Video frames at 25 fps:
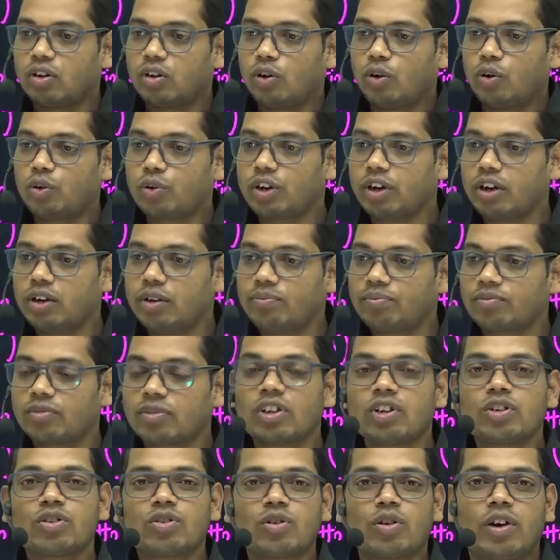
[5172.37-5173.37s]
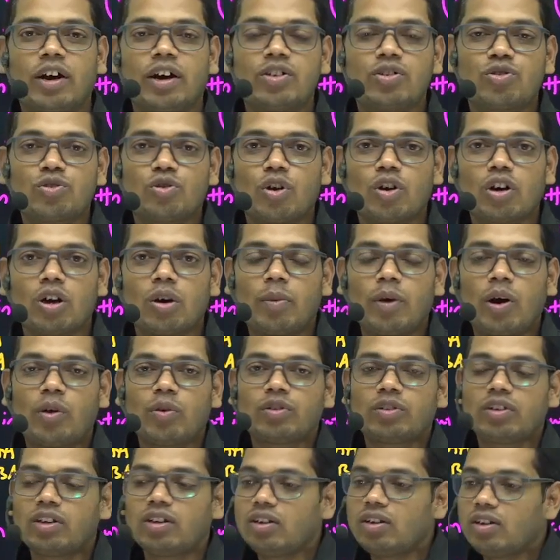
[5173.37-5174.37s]
Okay, so let's talk
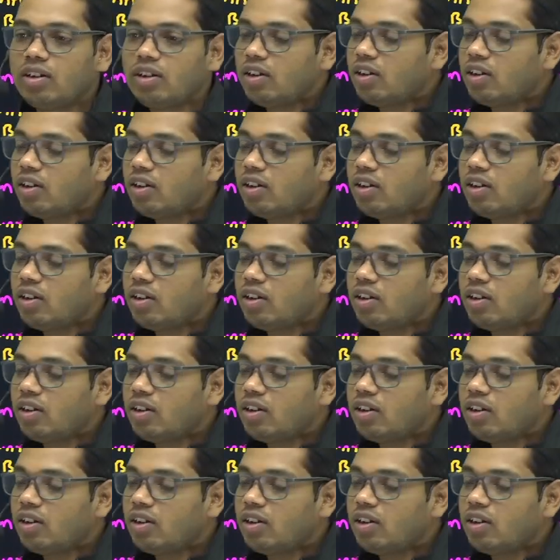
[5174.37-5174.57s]
about the